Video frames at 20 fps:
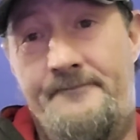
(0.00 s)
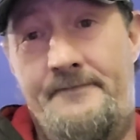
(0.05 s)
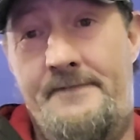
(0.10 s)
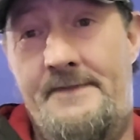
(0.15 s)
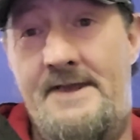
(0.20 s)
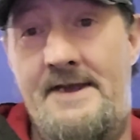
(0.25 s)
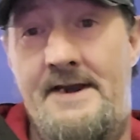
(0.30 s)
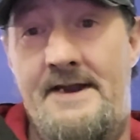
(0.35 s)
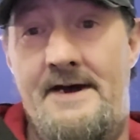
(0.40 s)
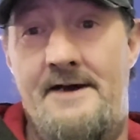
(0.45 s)

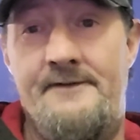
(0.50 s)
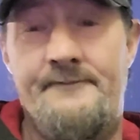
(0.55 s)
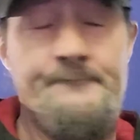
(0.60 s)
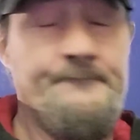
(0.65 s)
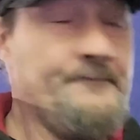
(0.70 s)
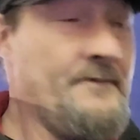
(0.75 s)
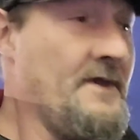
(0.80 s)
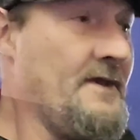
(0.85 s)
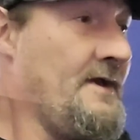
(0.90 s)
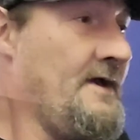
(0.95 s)
You know,
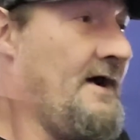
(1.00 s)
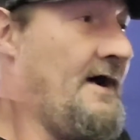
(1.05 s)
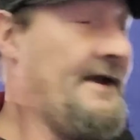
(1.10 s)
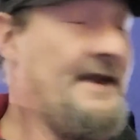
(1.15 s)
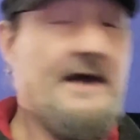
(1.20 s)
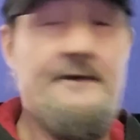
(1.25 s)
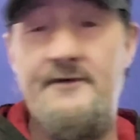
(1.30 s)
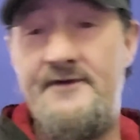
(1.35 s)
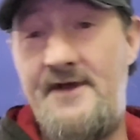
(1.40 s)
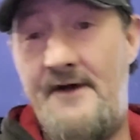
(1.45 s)

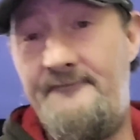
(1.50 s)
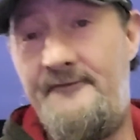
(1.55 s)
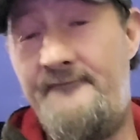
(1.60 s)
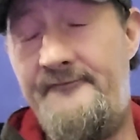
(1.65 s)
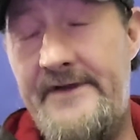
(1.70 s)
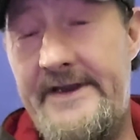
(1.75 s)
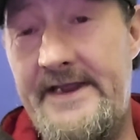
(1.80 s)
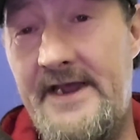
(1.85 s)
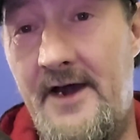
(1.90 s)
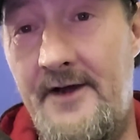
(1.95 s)
and there was other
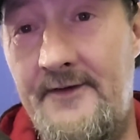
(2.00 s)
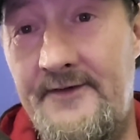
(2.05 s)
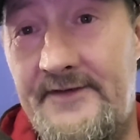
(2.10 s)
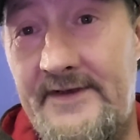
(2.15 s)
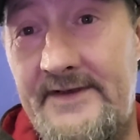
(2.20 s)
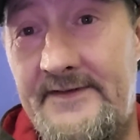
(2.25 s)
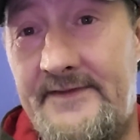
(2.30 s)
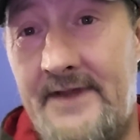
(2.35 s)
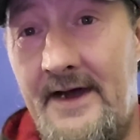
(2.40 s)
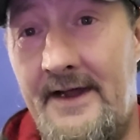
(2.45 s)
videos
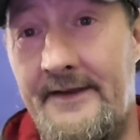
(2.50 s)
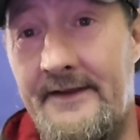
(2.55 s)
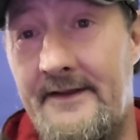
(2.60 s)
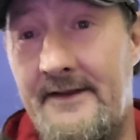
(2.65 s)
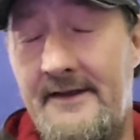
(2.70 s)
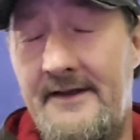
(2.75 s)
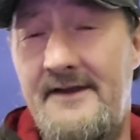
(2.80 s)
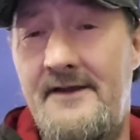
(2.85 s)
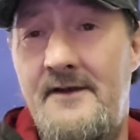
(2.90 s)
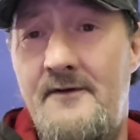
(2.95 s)
he's done
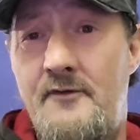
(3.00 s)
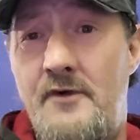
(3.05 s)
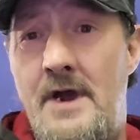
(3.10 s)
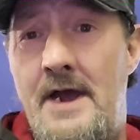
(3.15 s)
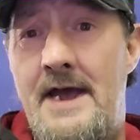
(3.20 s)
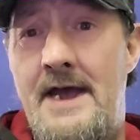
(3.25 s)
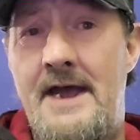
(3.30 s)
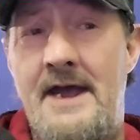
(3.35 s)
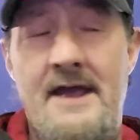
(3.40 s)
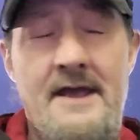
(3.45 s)

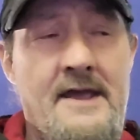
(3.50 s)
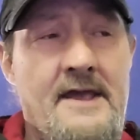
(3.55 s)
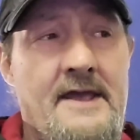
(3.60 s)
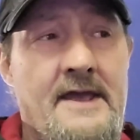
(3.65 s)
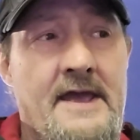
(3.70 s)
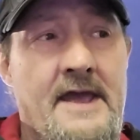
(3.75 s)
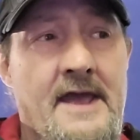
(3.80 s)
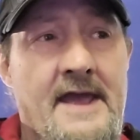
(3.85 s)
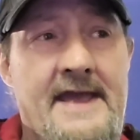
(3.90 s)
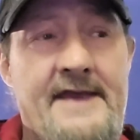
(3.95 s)
where
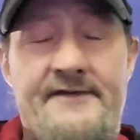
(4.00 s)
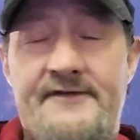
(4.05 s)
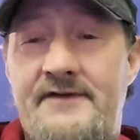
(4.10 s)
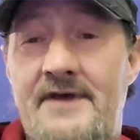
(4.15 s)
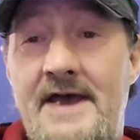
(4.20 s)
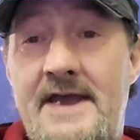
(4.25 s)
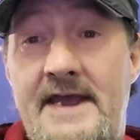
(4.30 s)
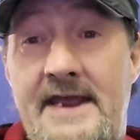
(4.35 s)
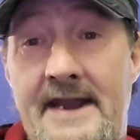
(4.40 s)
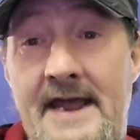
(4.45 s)
he's
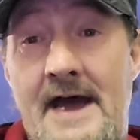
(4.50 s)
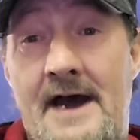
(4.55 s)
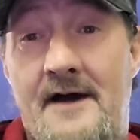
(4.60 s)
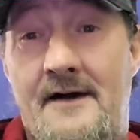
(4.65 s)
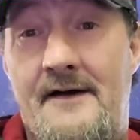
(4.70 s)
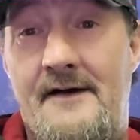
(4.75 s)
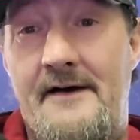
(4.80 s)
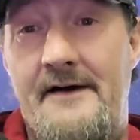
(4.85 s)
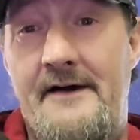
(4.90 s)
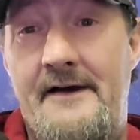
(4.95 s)
taken
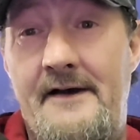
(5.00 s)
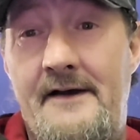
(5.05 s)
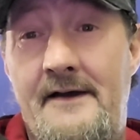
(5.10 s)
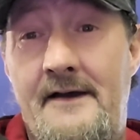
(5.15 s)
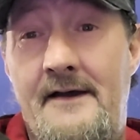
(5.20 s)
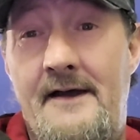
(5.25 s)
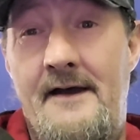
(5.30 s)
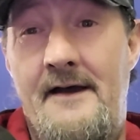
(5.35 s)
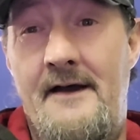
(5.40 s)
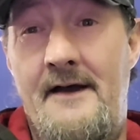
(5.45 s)
out
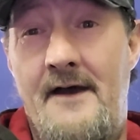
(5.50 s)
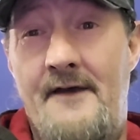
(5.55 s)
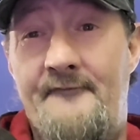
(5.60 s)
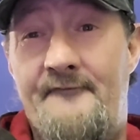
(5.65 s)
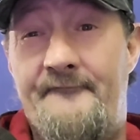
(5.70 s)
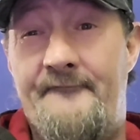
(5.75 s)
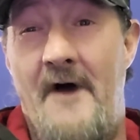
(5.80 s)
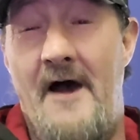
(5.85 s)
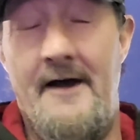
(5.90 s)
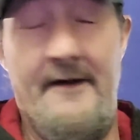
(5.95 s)

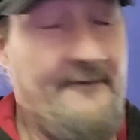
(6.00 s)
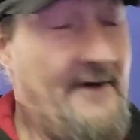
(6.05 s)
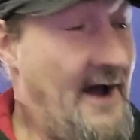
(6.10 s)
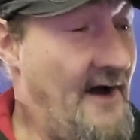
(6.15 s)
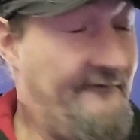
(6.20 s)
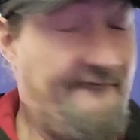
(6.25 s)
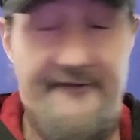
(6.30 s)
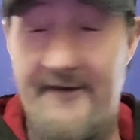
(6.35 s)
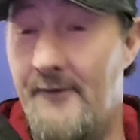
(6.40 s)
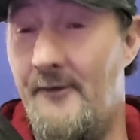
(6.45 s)

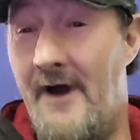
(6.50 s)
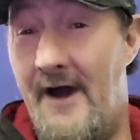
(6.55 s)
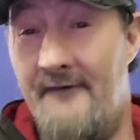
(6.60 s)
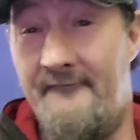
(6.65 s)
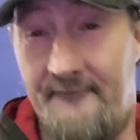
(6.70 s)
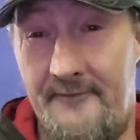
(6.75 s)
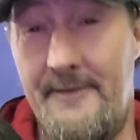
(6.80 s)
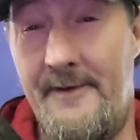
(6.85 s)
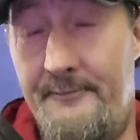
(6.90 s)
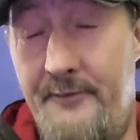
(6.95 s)
a filter
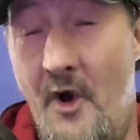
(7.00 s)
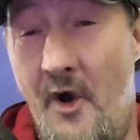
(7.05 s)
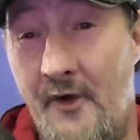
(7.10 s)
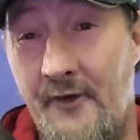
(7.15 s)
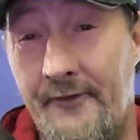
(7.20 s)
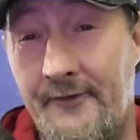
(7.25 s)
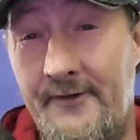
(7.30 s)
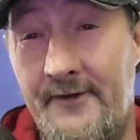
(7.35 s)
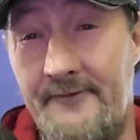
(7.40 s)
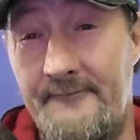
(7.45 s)
from a
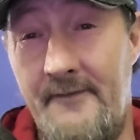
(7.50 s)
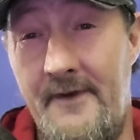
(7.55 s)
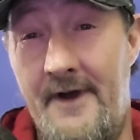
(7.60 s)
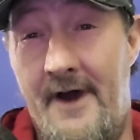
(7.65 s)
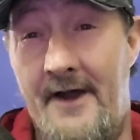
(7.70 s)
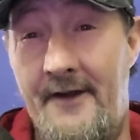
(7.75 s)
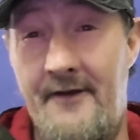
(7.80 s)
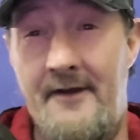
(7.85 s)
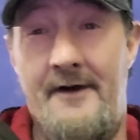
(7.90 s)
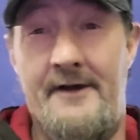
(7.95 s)
pond,
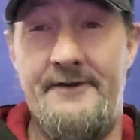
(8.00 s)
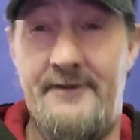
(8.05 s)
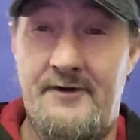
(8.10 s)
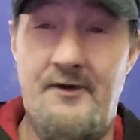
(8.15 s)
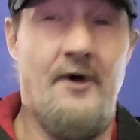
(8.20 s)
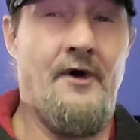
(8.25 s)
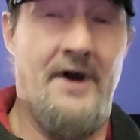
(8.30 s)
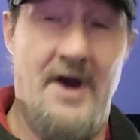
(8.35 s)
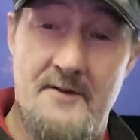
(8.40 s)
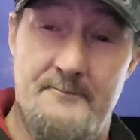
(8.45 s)
and you've
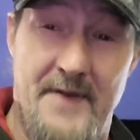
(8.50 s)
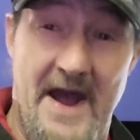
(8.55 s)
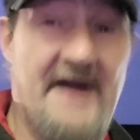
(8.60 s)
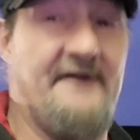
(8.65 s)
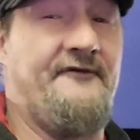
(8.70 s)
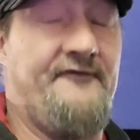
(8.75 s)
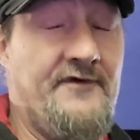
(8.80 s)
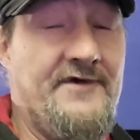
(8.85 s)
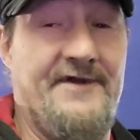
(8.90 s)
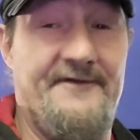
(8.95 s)
got to go
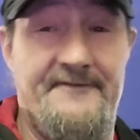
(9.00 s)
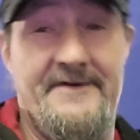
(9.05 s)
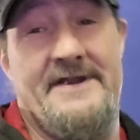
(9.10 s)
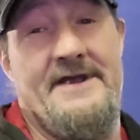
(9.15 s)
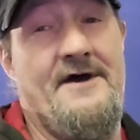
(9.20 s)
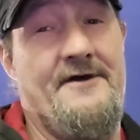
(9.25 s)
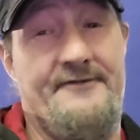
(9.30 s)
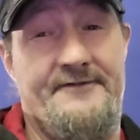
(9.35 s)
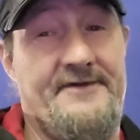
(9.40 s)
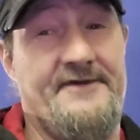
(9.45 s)
back through his
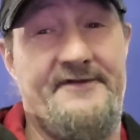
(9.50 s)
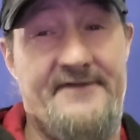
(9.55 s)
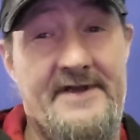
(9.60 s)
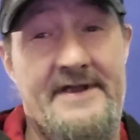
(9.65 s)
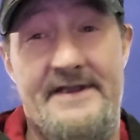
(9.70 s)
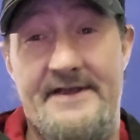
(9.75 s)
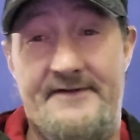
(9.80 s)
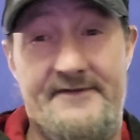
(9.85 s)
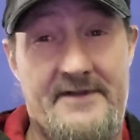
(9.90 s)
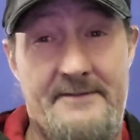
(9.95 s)
videos to
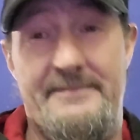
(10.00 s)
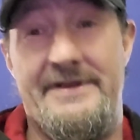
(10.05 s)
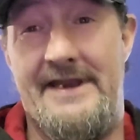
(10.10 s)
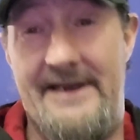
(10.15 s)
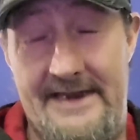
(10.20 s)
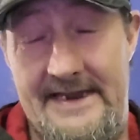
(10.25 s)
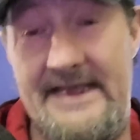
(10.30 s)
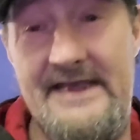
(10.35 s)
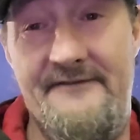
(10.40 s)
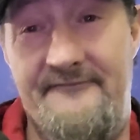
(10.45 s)
see this to
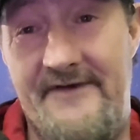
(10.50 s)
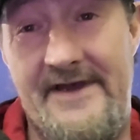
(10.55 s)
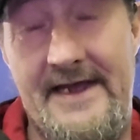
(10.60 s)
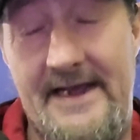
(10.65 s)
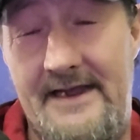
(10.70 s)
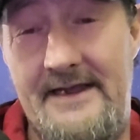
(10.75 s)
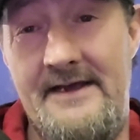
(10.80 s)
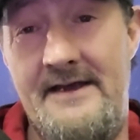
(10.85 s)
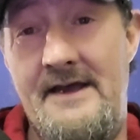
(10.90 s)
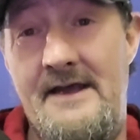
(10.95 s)
believe it.